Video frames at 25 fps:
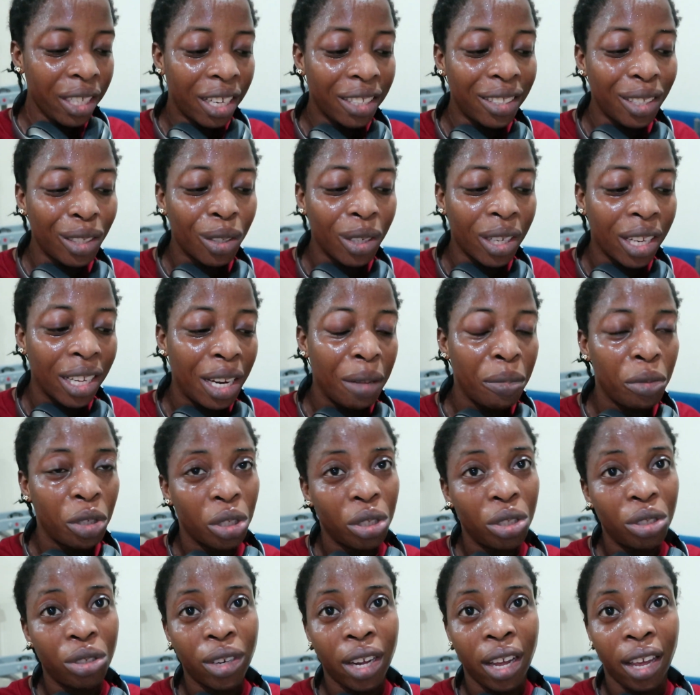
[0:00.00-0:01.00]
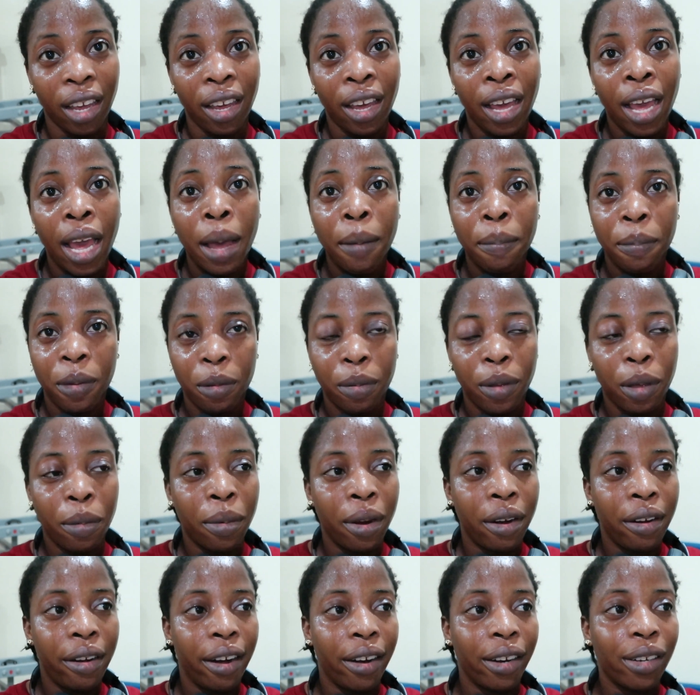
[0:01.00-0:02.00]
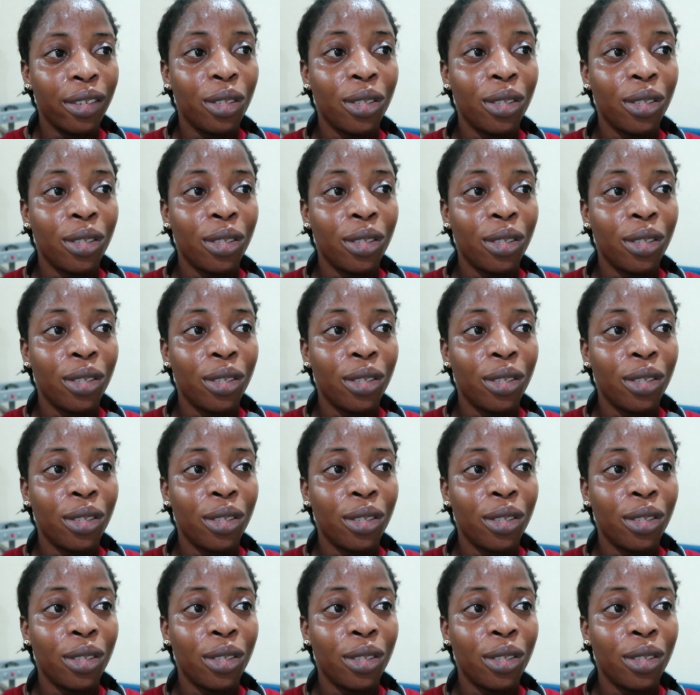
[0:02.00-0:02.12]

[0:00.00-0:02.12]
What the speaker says: I said, okay, let me just try Bibi Maria.